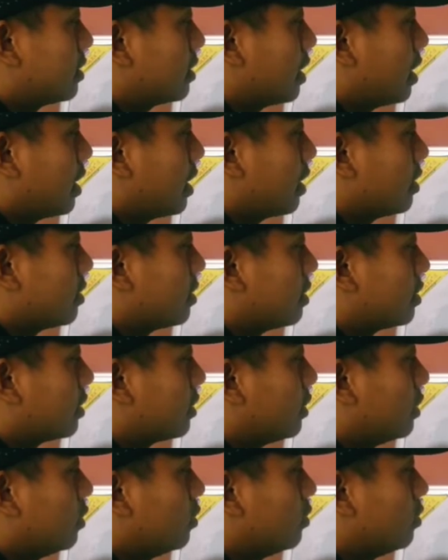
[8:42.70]
charge
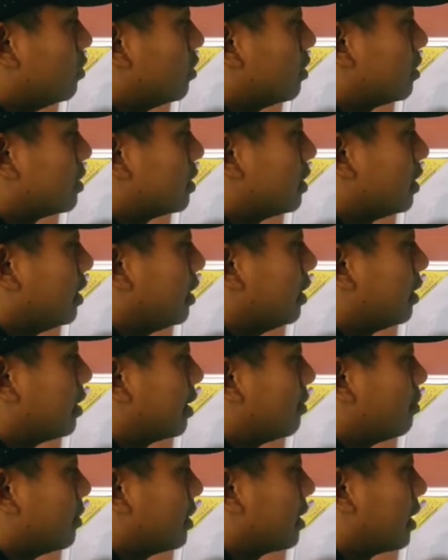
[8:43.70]
Q naught C
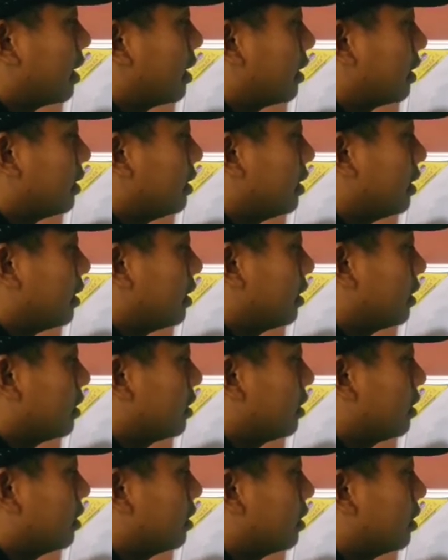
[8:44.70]

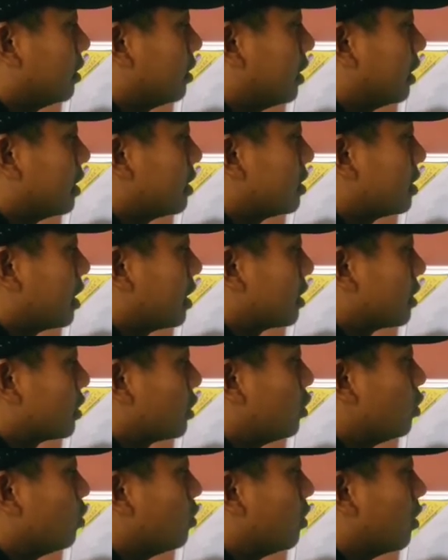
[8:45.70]
this charge
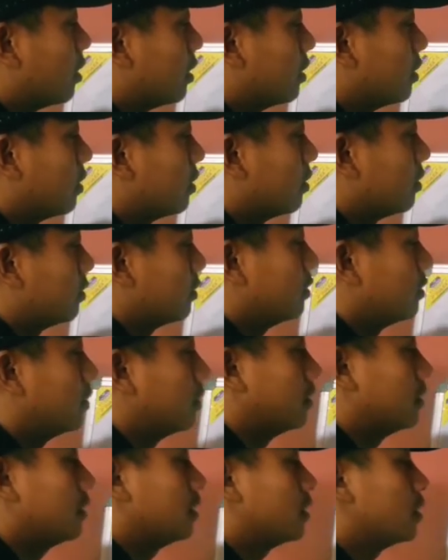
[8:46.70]
Q naught.
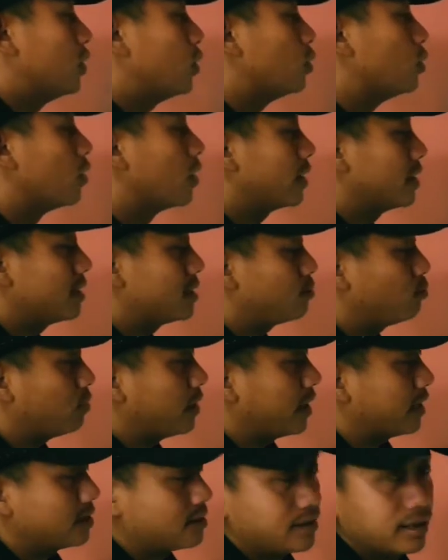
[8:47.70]
Q naught is
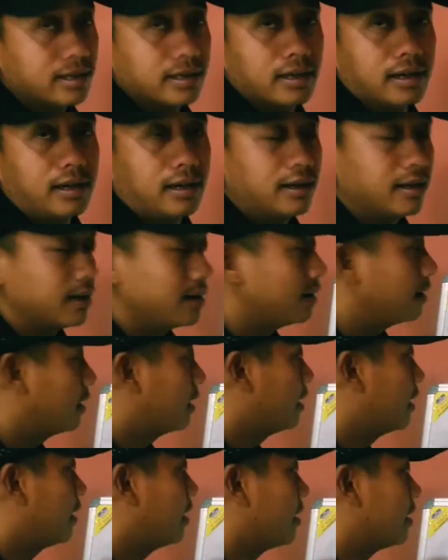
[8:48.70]
placed in the
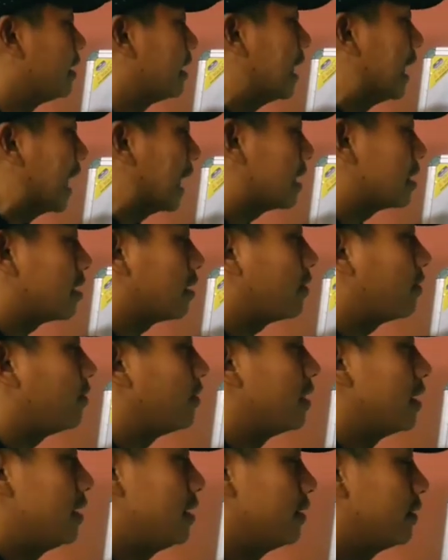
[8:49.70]
electric
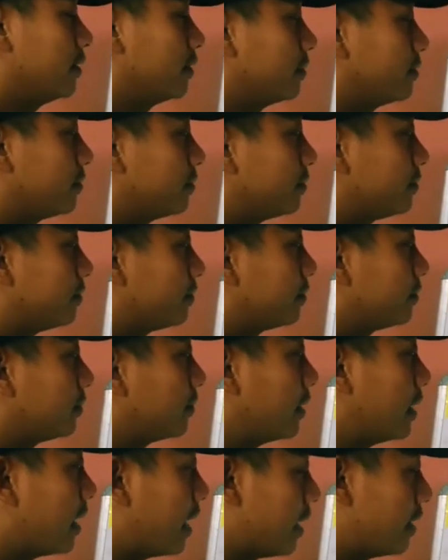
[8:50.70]
field.
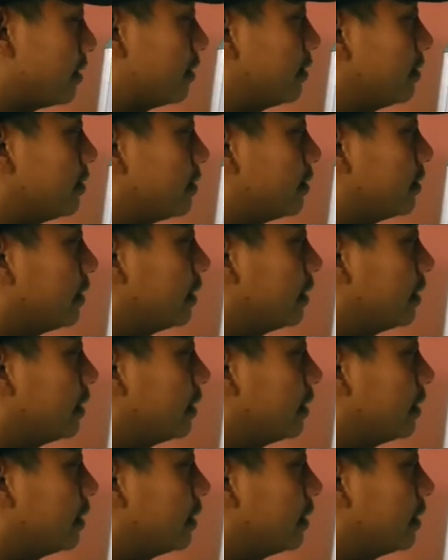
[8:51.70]
Then,